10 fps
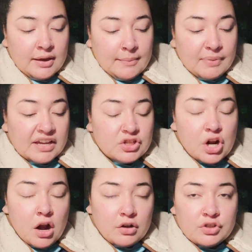by
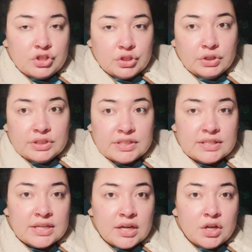Charles
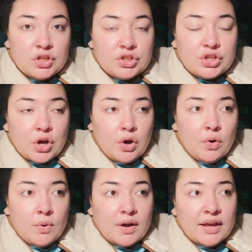Schultz.
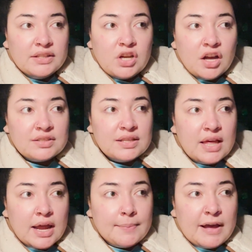So it talks a
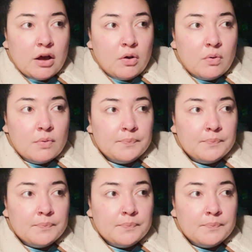lot about